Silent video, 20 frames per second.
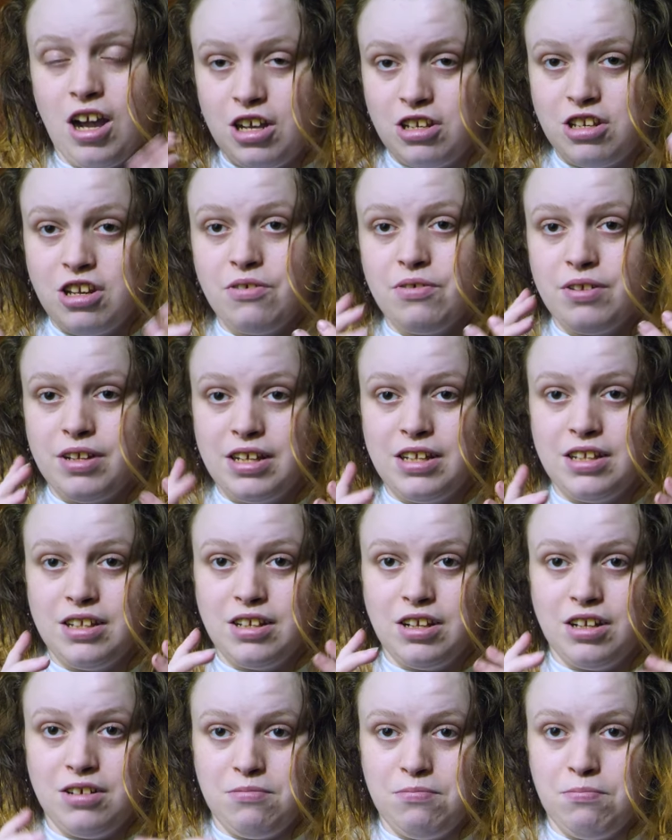I don't eat
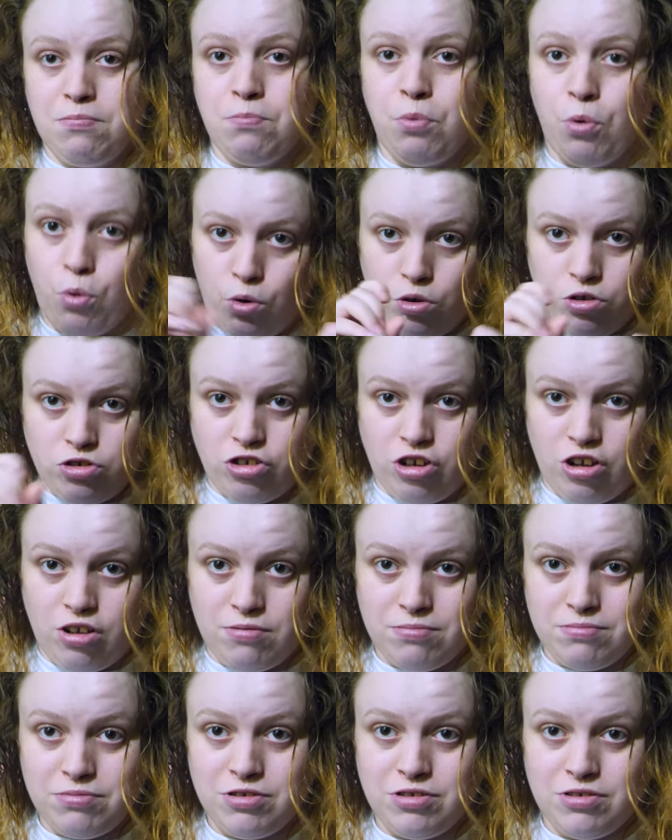like pork
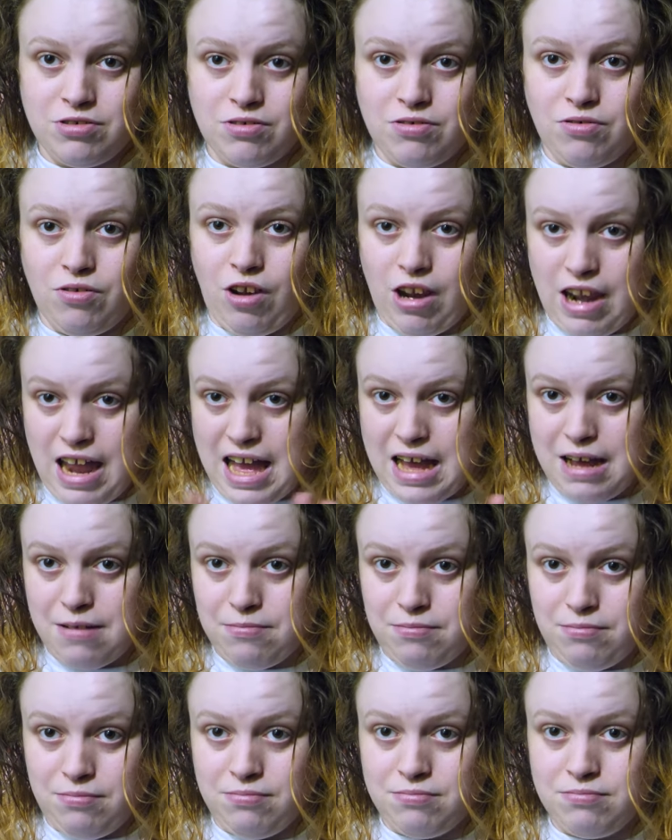chops or
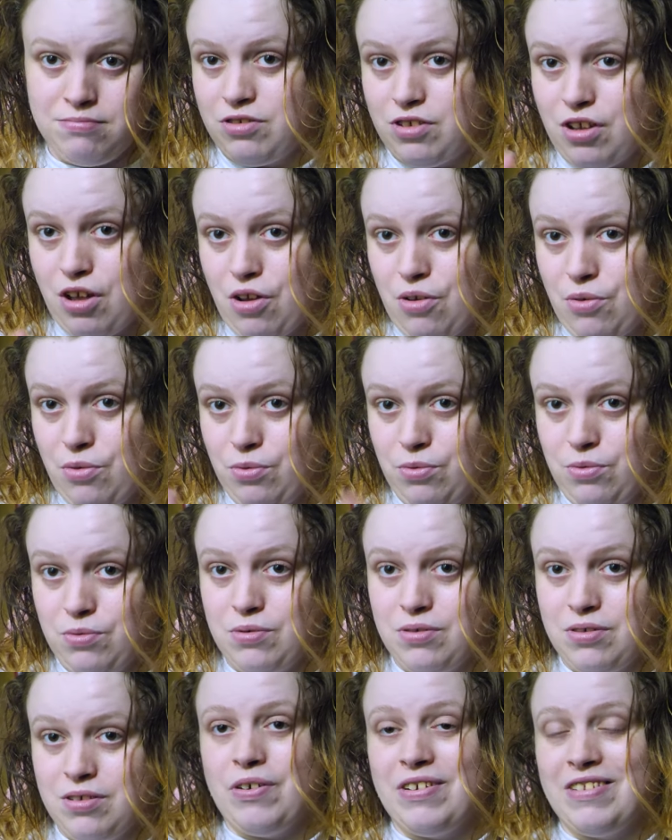lamb. So
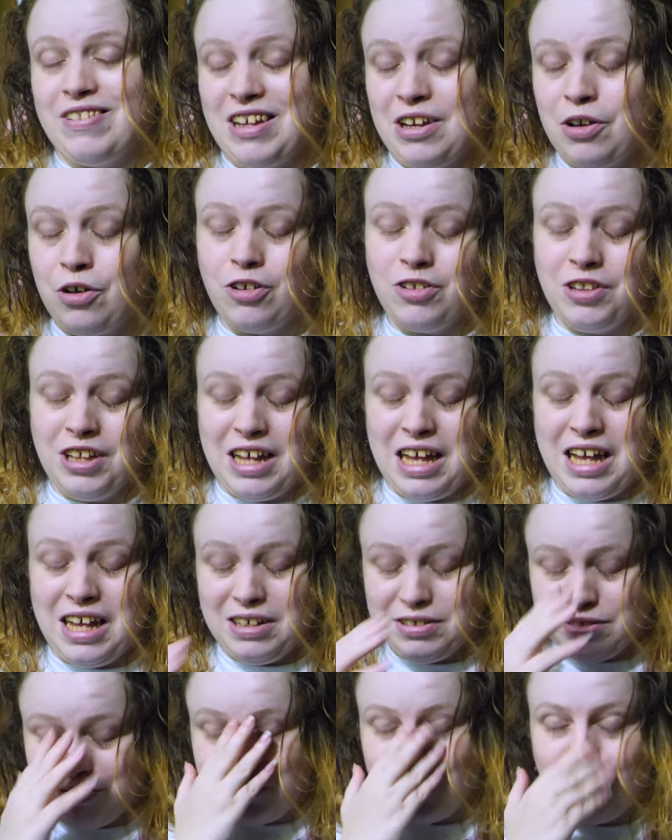when they cook
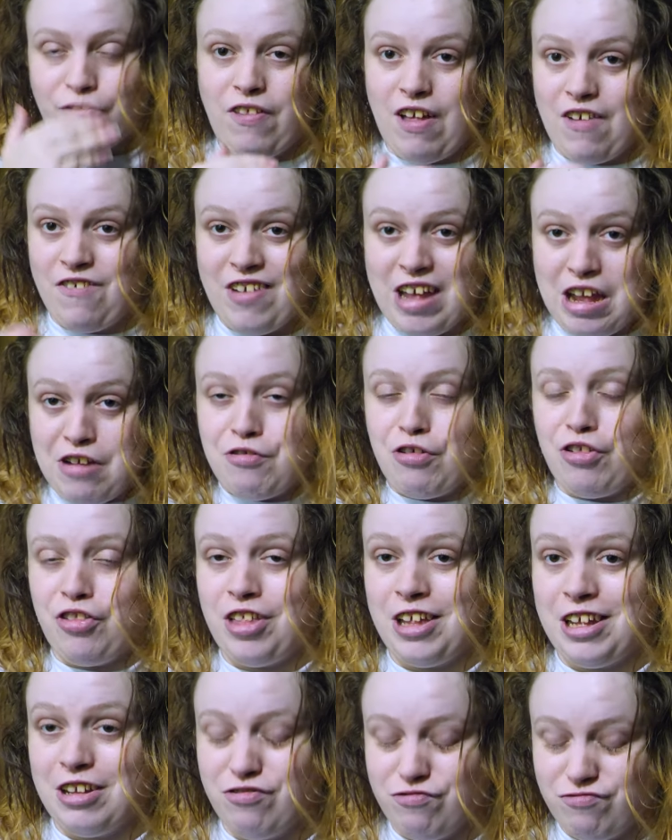that with their favourite
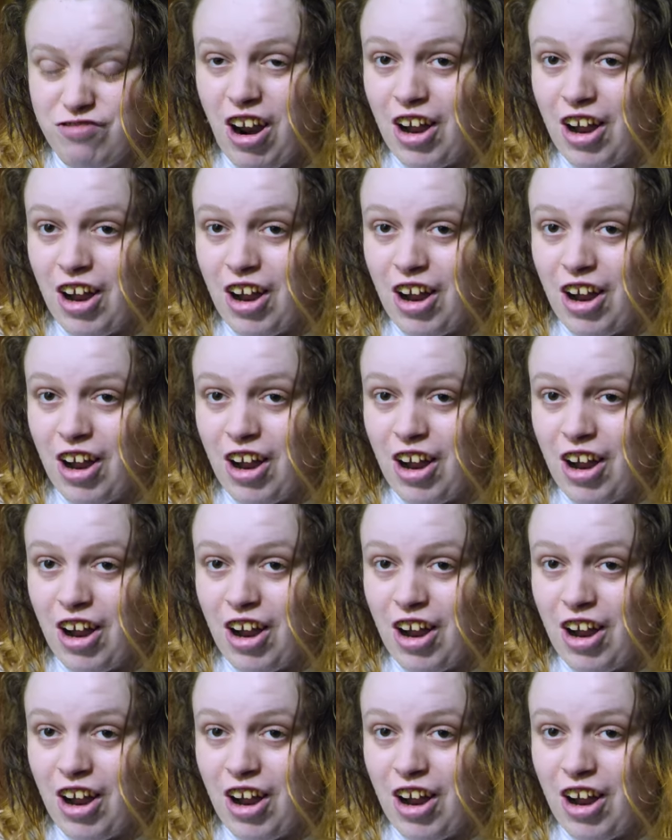thing,